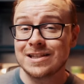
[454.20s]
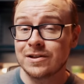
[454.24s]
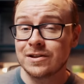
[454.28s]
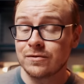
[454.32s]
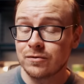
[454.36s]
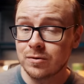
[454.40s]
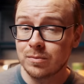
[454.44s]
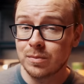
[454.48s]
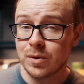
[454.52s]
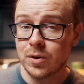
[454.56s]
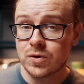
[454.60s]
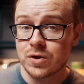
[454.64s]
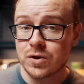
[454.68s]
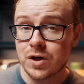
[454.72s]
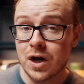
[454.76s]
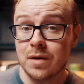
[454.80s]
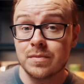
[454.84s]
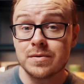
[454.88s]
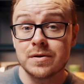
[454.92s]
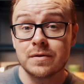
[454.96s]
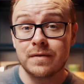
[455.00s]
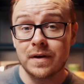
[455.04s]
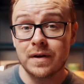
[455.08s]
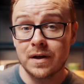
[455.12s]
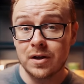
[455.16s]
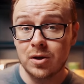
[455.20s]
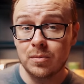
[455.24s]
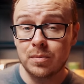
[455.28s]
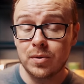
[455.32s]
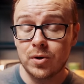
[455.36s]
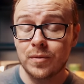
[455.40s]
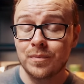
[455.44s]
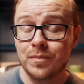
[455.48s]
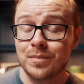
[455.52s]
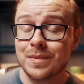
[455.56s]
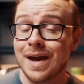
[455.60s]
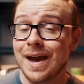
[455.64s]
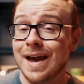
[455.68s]
of remote jobs
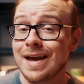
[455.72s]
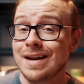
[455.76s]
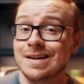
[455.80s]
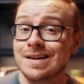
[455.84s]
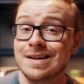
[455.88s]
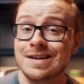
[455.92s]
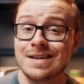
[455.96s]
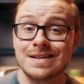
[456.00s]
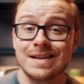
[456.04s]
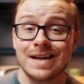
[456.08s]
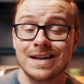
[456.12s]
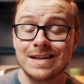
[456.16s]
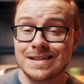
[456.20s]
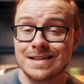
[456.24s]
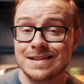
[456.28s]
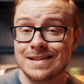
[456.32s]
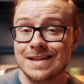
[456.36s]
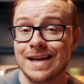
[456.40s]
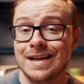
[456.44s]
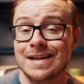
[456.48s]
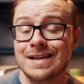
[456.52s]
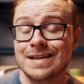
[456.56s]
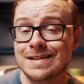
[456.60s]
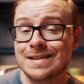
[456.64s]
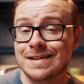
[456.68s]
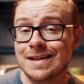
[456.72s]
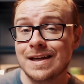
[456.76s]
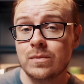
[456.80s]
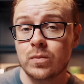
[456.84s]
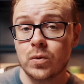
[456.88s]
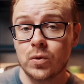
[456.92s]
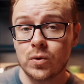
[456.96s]
available, and it is a steady, stable